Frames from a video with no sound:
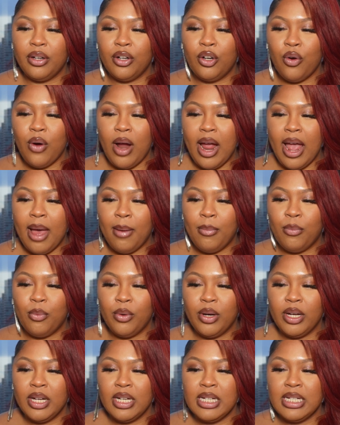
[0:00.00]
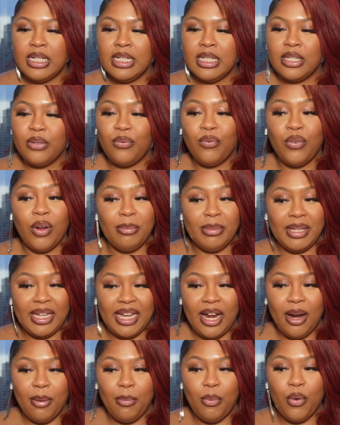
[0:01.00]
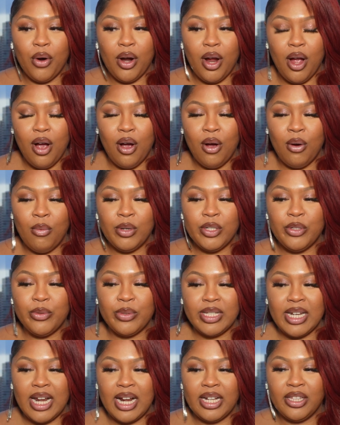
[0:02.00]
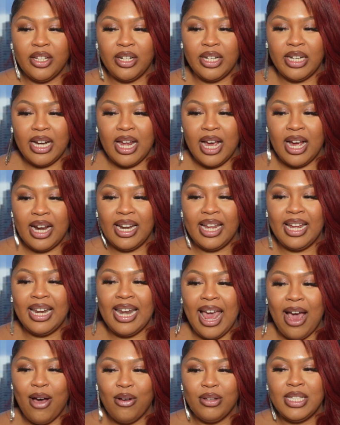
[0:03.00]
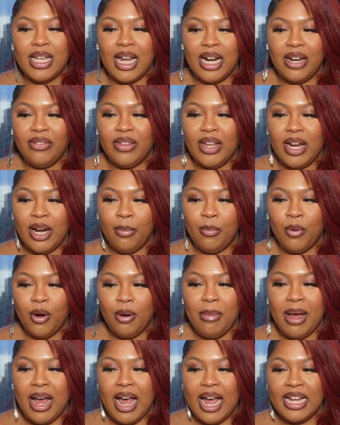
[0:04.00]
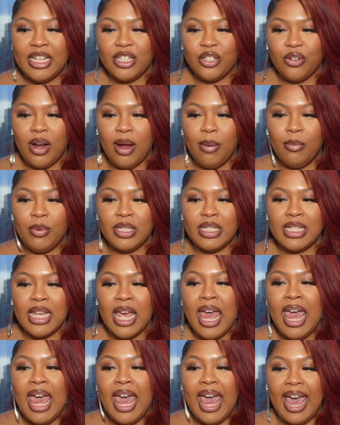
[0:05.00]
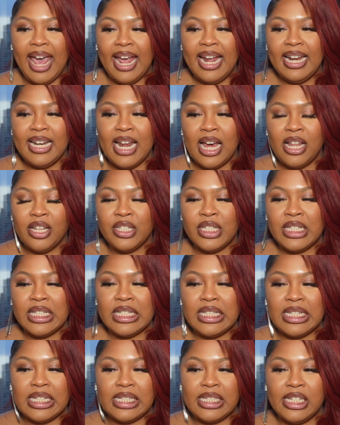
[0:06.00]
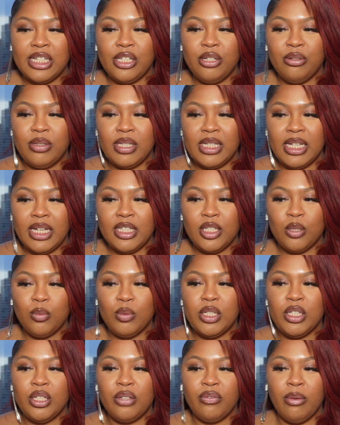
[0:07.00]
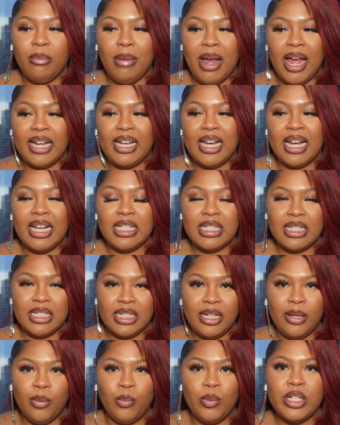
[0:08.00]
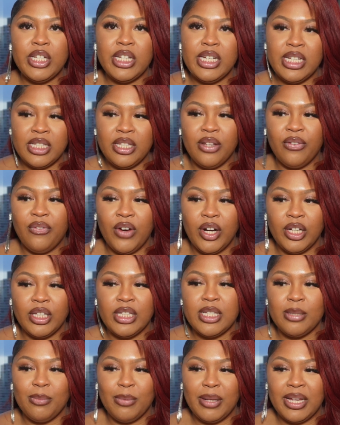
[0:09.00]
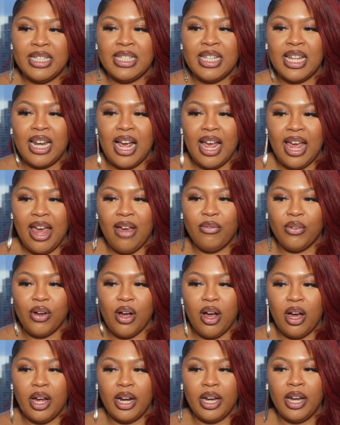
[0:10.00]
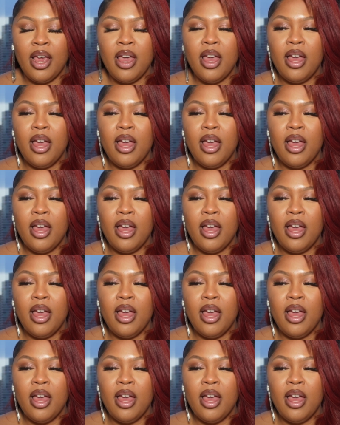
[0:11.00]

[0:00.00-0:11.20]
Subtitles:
Grab was from the airport home, which was $9.39, and outside of the airport, my highest Grab was $8.62, which is from Icon CM, which is the furthest place that I have gone.